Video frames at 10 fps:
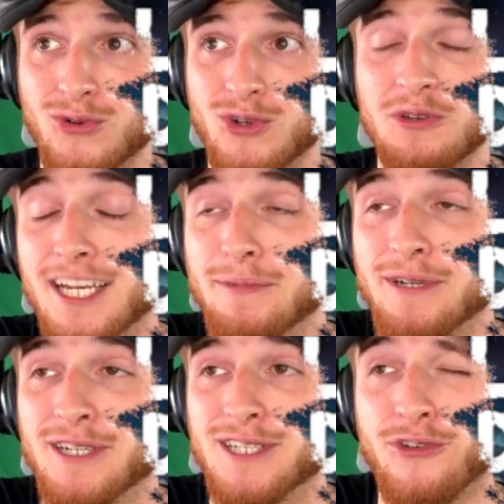you end up
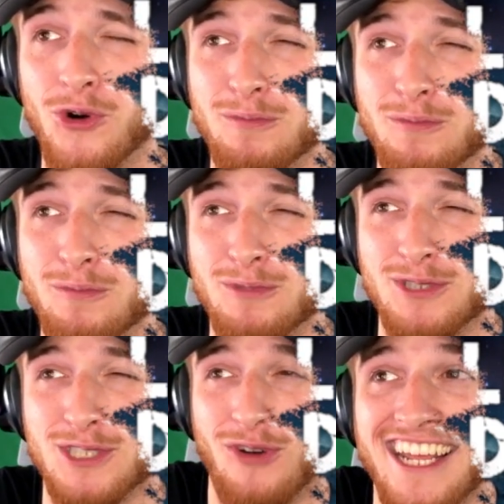in a storm,
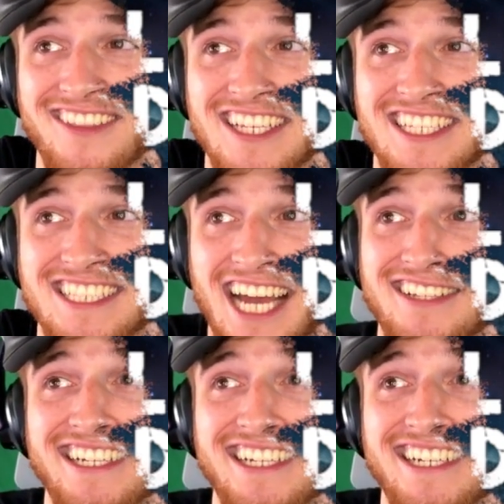stranded on this
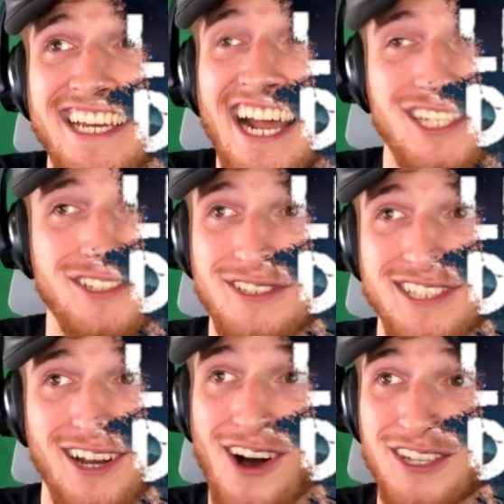island, and you
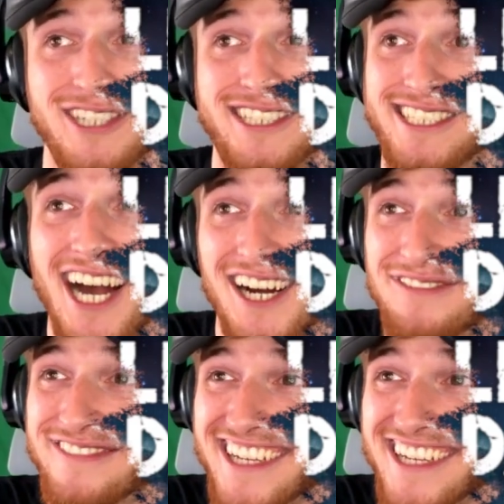lose like all your stuff.